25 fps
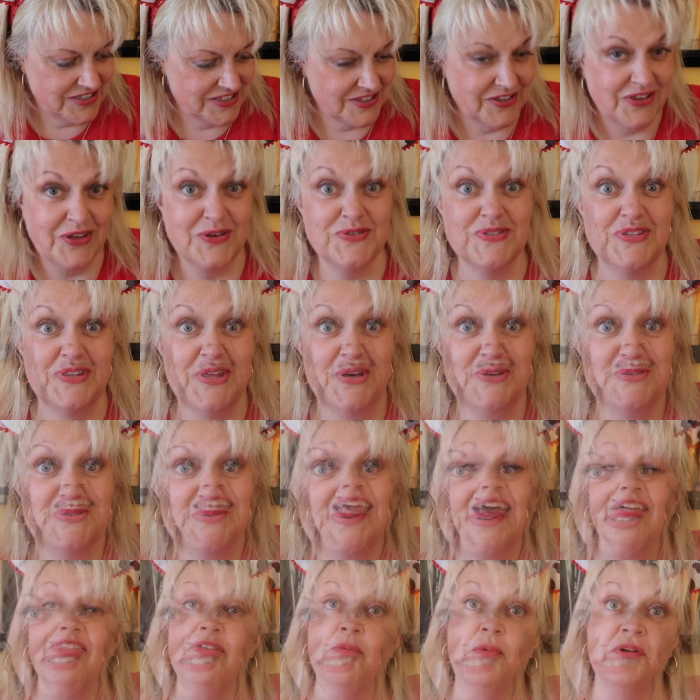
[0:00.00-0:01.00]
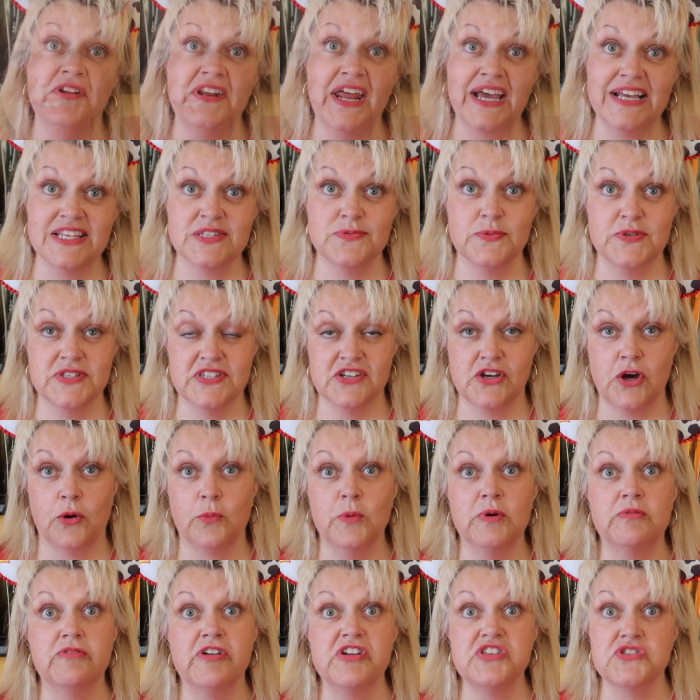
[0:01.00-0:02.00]
So those are those. Now the next ones I
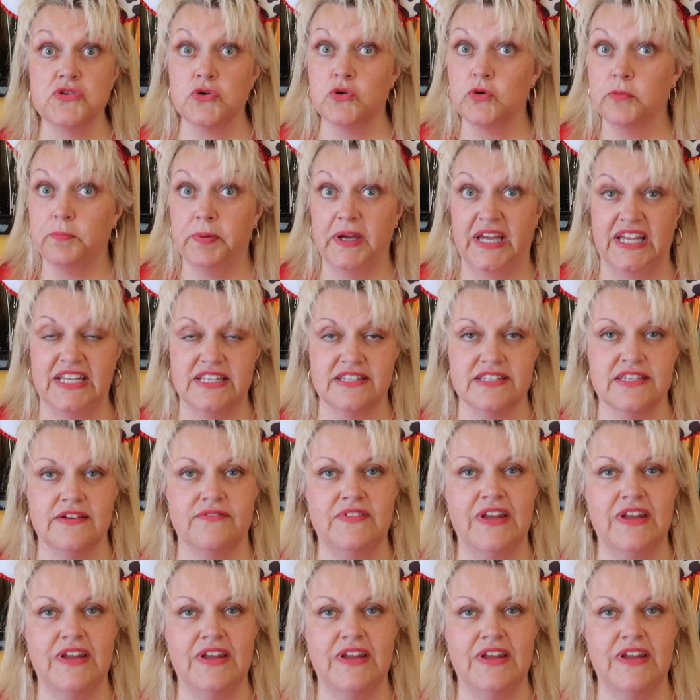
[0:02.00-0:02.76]
got were resort pins.